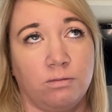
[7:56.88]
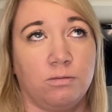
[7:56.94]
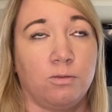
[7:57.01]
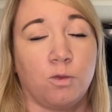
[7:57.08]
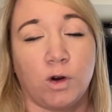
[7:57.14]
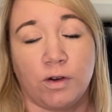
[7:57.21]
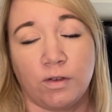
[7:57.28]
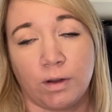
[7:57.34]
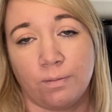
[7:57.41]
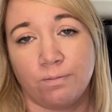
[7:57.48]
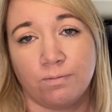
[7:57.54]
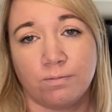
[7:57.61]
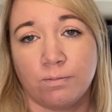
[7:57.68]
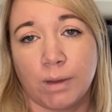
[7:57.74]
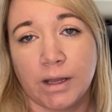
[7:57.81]
whatever.
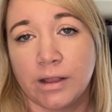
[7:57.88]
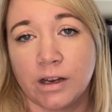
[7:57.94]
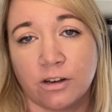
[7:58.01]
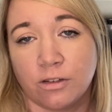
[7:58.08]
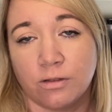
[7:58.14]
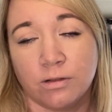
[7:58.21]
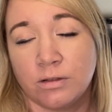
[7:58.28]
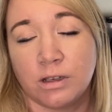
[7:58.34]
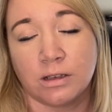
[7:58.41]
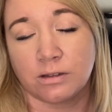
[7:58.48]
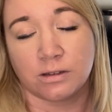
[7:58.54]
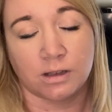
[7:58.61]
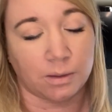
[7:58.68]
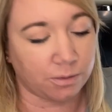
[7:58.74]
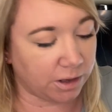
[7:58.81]
I mean, it does the
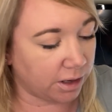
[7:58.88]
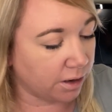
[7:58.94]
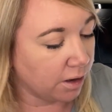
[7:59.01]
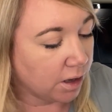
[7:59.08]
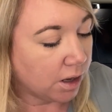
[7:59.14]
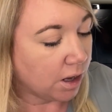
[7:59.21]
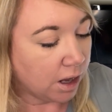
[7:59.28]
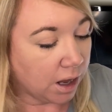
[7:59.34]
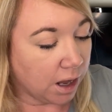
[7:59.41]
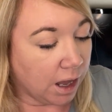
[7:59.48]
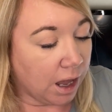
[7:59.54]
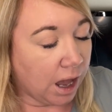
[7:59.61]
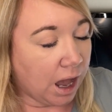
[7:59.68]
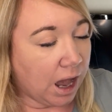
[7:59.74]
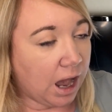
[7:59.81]
same thing.
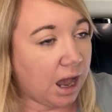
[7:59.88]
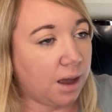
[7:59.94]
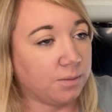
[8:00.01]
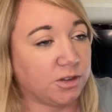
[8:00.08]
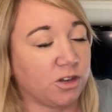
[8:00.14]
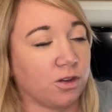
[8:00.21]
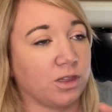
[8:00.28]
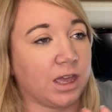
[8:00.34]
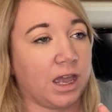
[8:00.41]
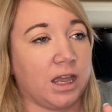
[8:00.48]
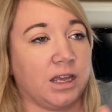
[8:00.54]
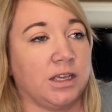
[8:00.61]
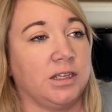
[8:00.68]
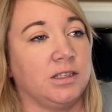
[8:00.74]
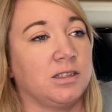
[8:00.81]
So
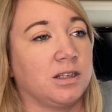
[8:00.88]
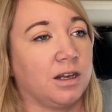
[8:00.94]
that is